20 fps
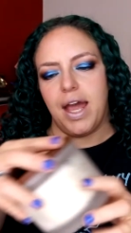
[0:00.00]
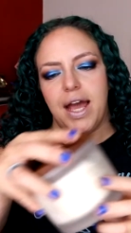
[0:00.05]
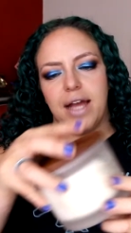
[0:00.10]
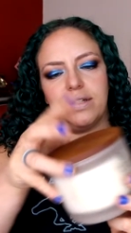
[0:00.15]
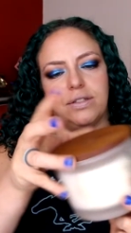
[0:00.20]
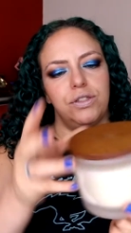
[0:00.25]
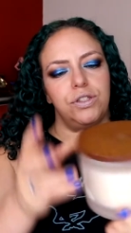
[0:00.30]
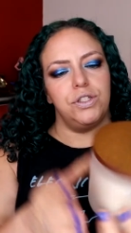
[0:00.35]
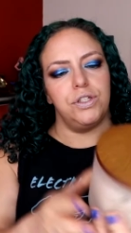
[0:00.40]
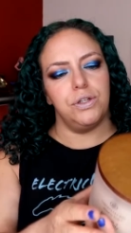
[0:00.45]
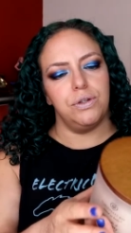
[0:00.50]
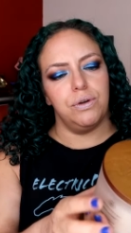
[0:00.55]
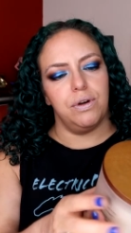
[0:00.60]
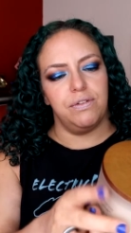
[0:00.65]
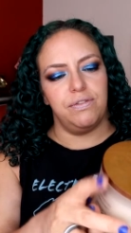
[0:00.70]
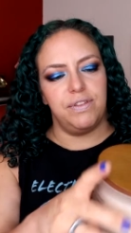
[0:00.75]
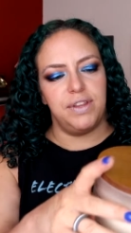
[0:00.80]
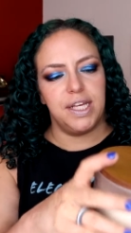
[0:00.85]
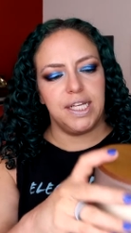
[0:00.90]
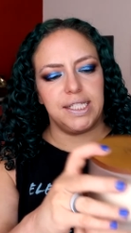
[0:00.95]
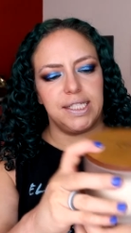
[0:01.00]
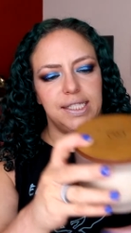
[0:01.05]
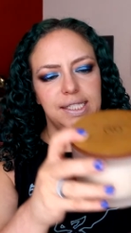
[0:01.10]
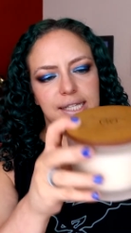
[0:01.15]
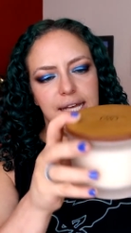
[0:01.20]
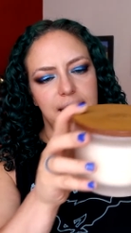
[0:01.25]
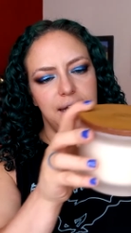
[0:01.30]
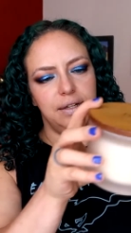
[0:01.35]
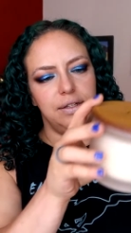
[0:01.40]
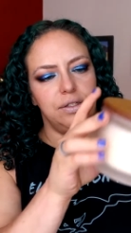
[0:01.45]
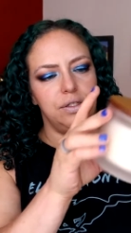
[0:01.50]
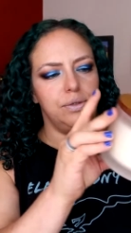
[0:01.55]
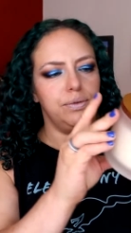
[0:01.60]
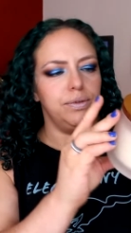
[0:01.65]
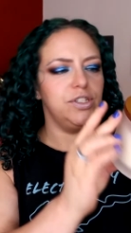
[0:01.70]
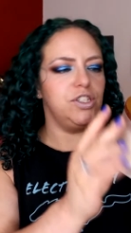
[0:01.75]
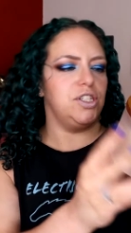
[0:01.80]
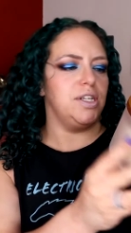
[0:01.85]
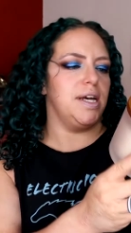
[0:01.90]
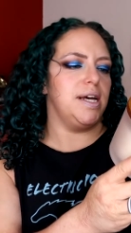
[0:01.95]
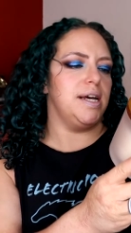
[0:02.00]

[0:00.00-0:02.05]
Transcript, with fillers: and two of this scent, which